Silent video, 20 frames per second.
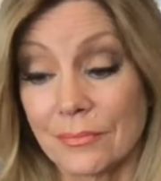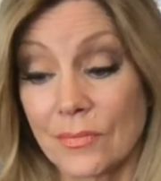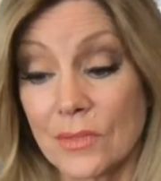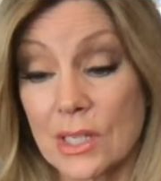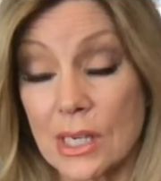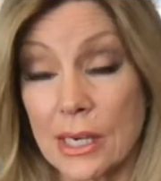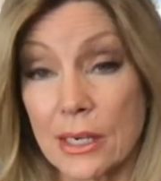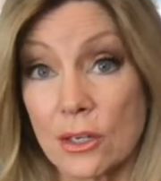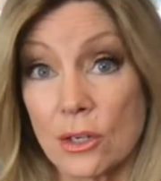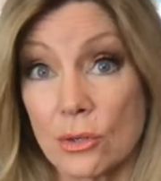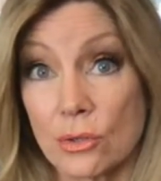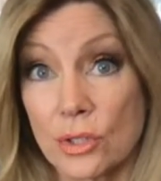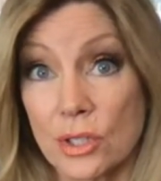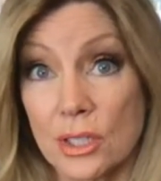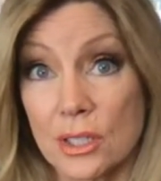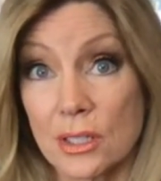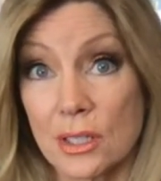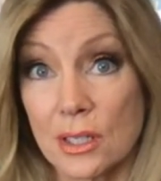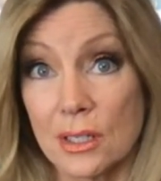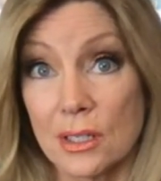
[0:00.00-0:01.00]

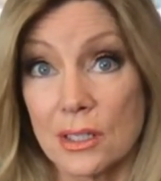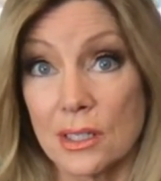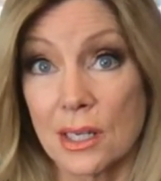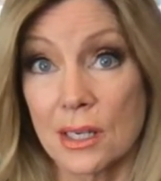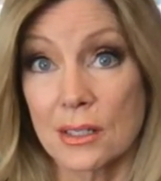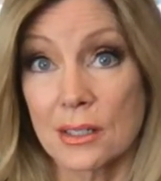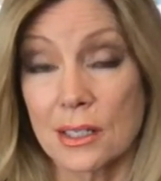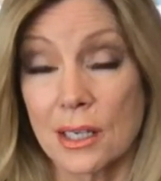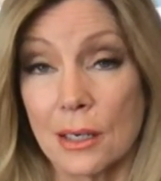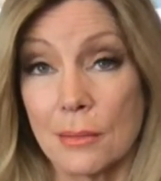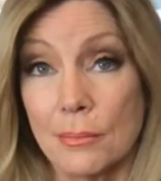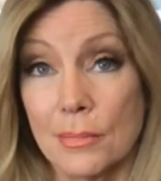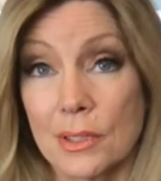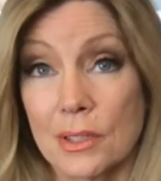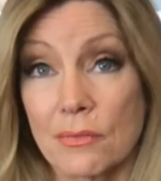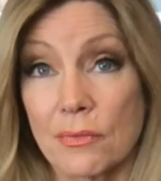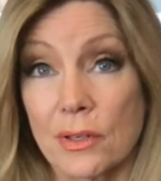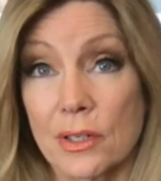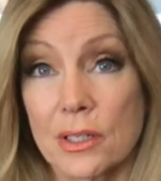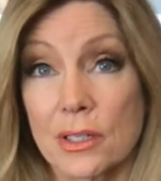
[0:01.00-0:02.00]
diagnosis in the DSM,
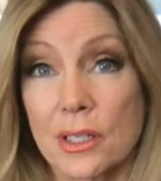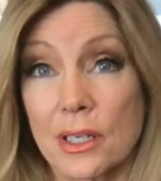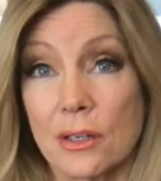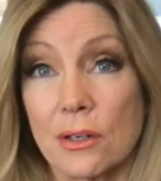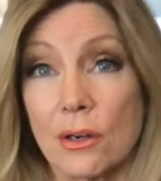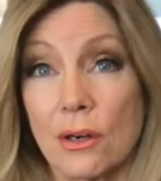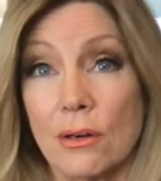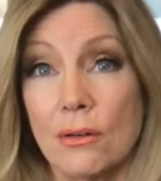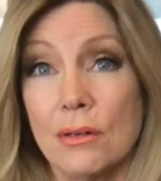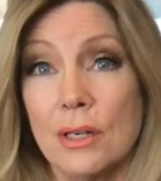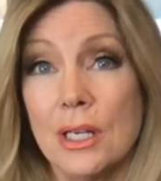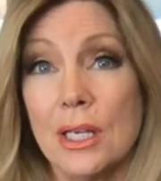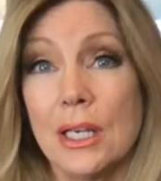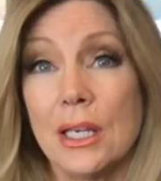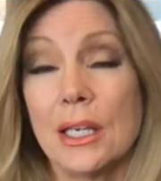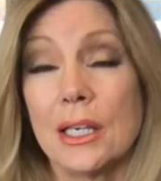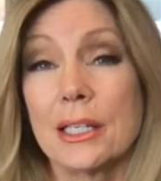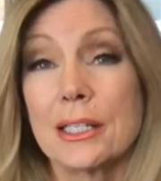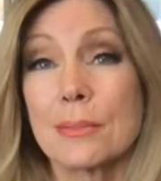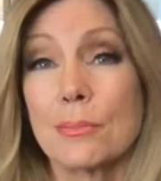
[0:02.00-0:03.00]
as far as I know.
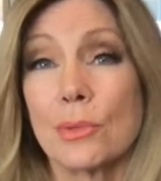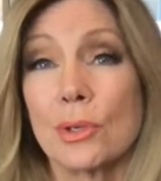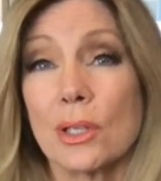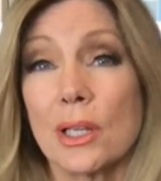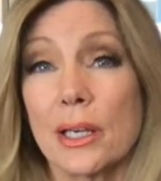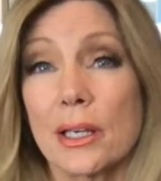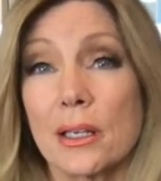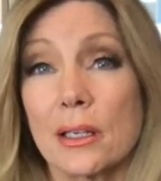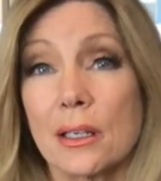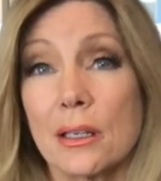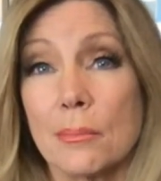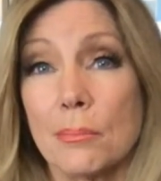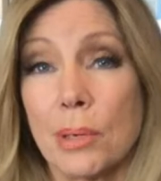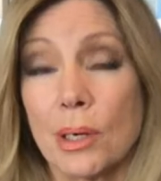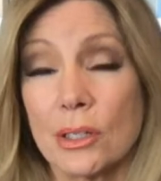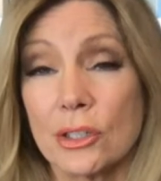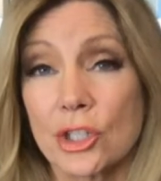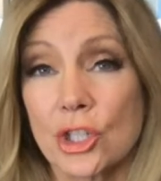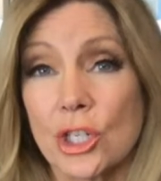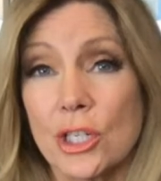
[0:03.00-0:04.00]
It's more like a
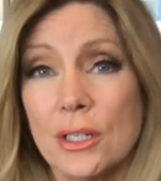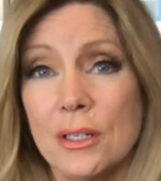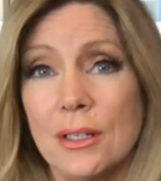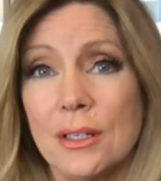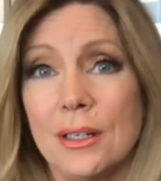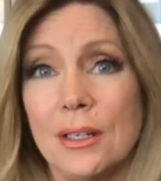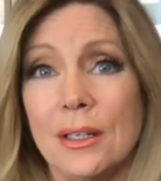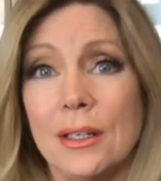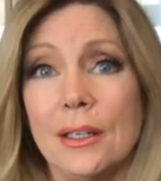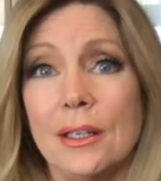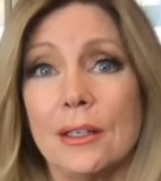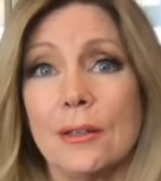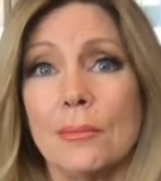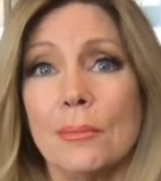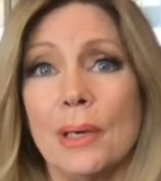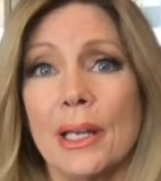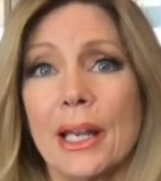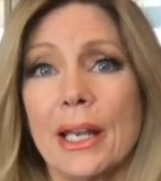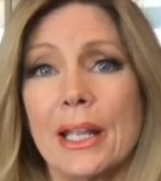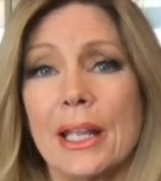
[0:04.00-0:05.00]
compulsion.
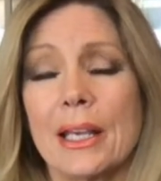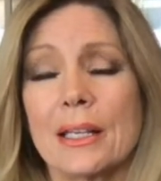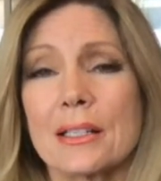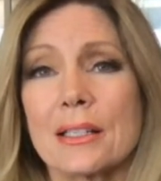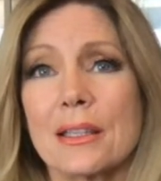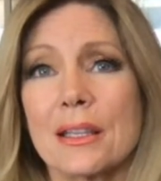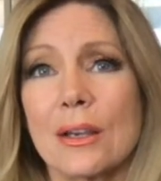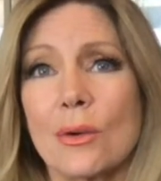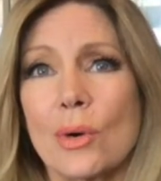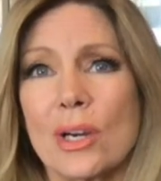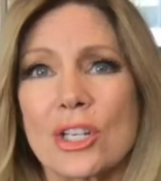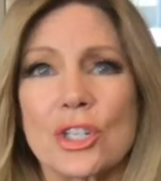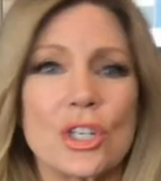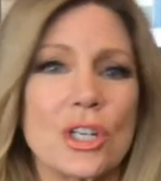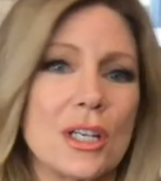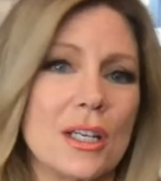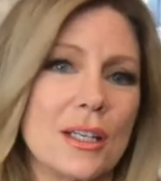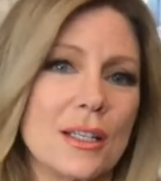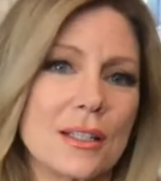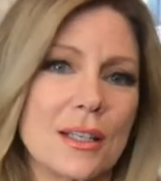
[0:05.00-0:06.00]
But I guess the
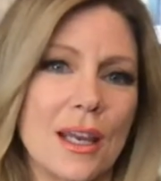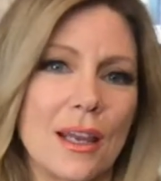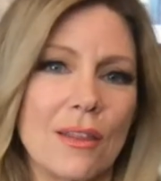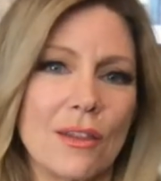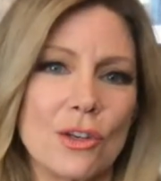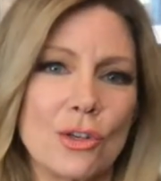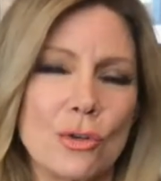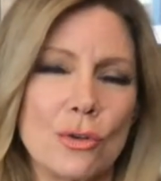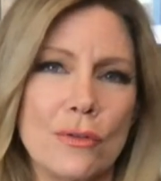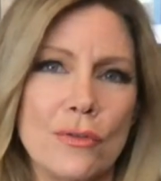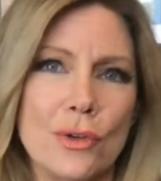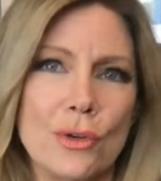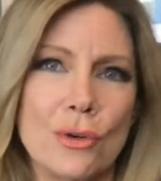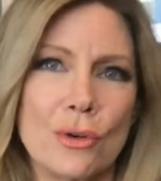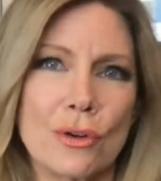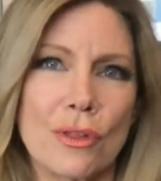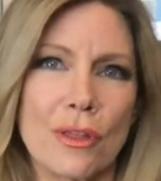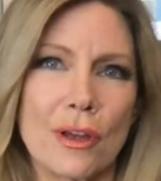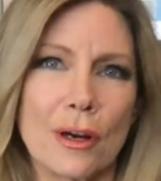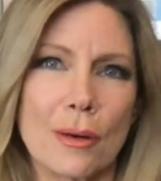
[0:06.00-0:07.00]
question is, can the two of you go
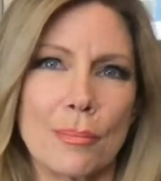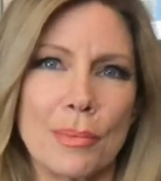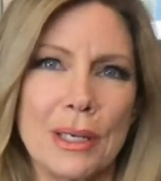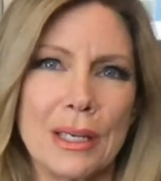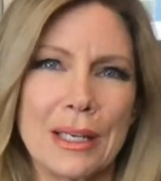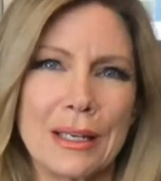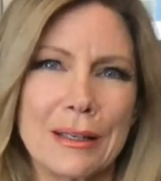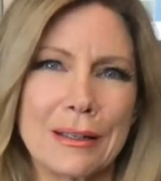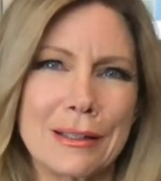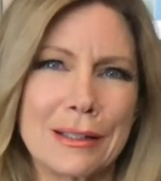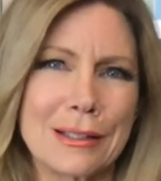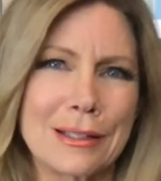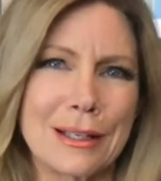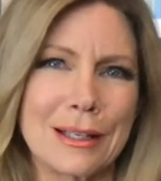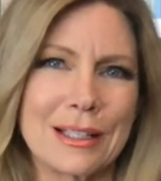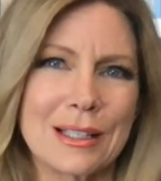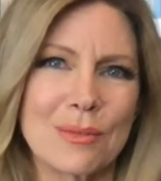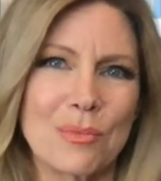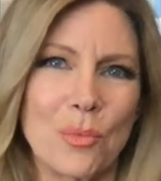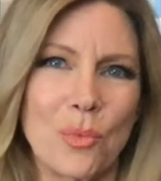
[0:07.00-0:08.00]
to therapy and
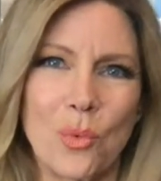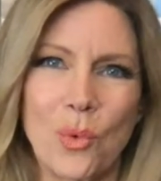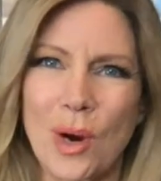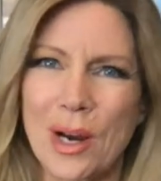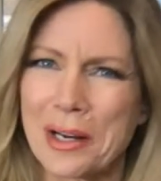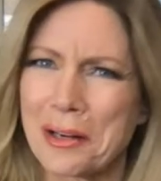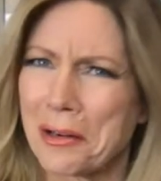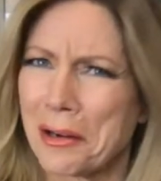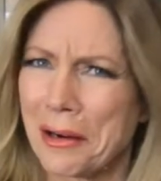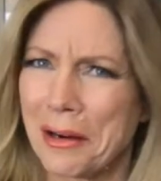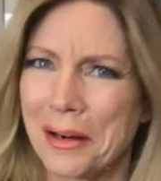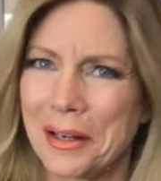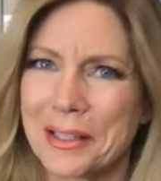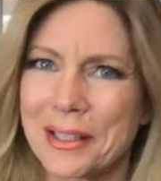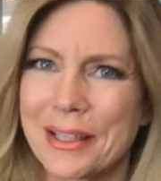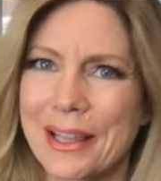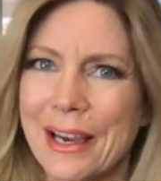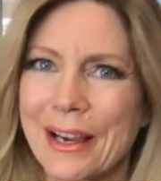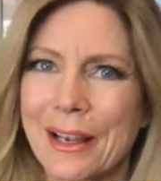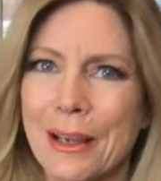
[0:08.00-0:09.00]
discuss what
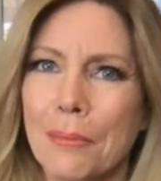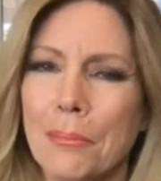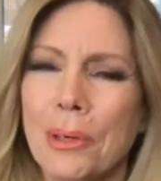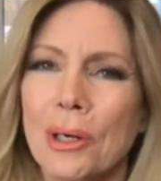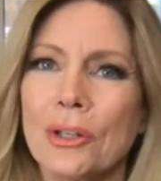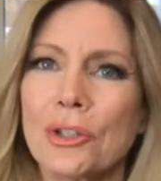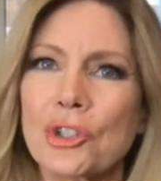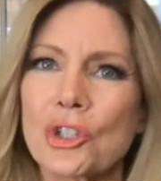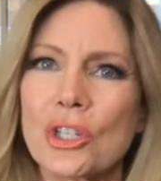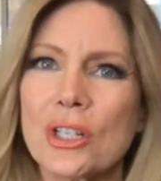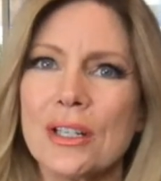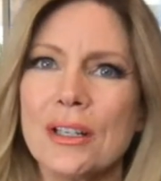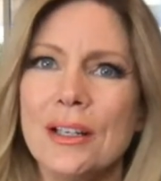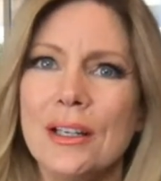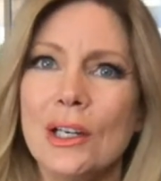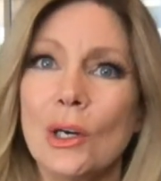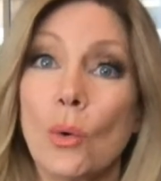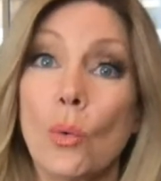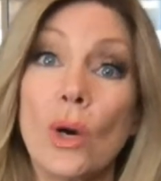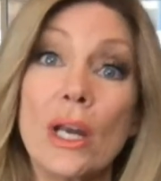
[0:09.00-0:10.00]
caused that compulsion?
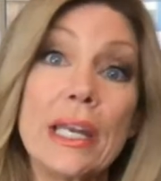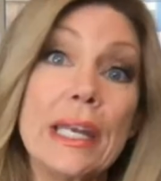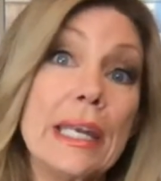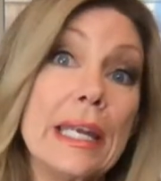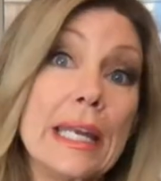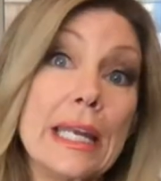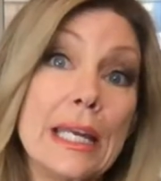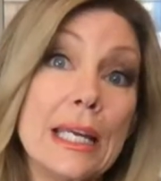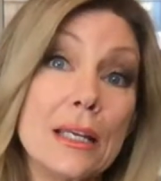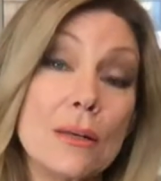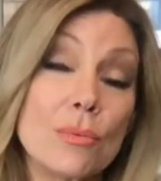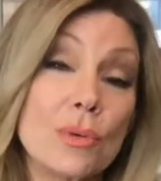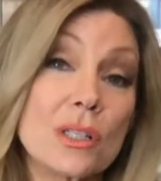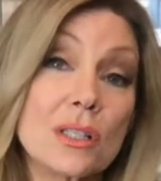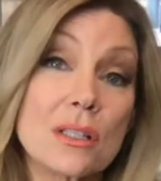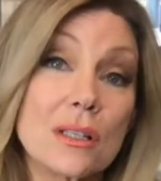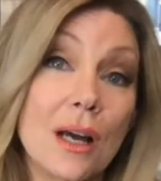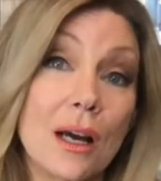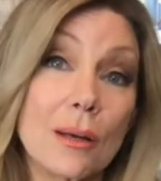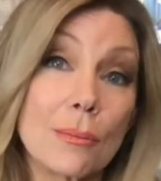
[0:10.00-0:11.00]
What need
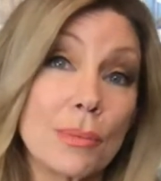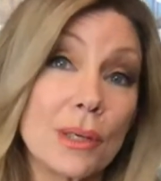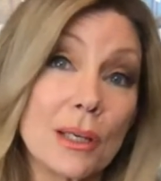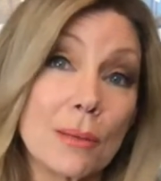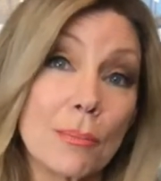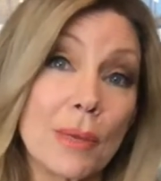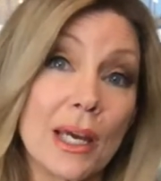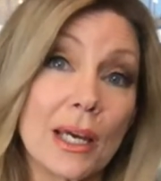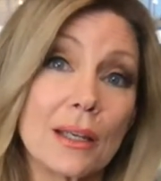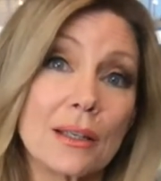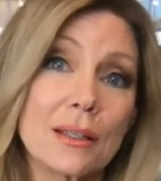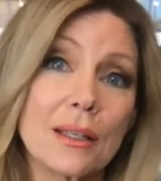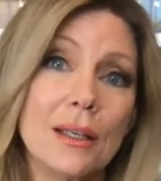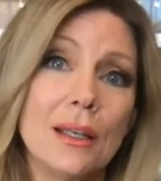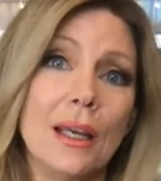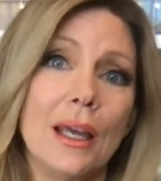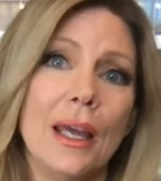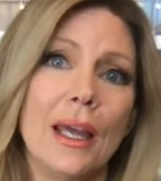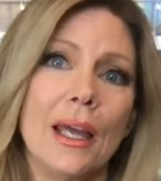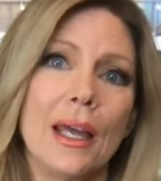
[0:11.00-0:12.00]
was not being met?
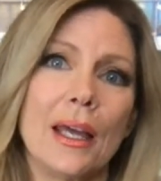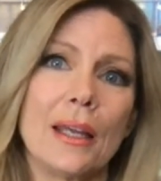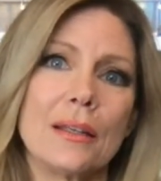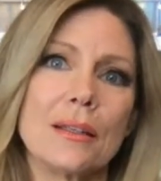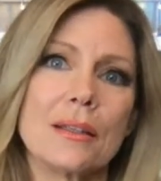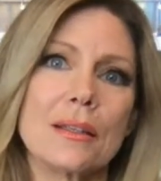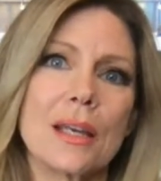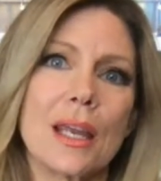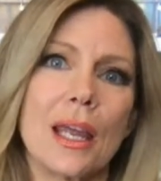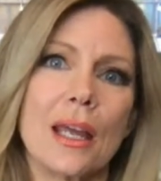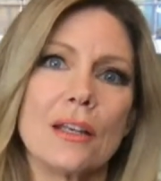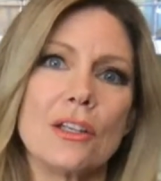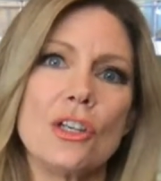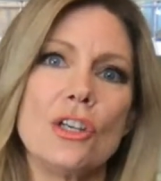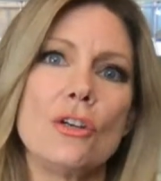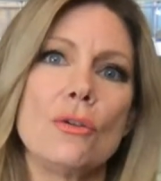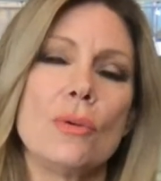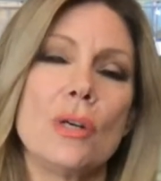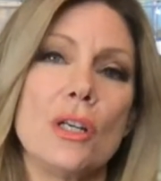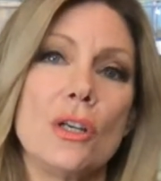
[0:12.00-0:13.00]
And can
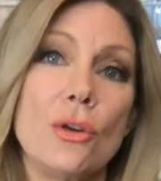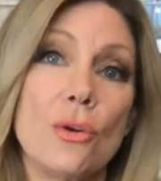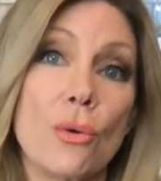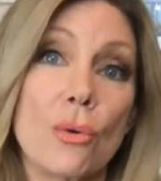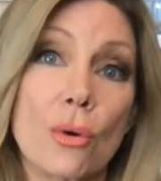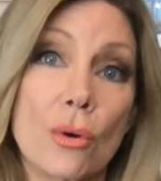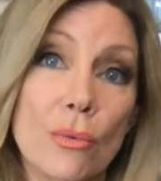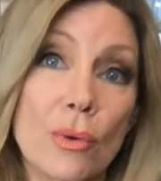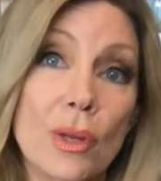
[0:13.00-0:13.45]
you and your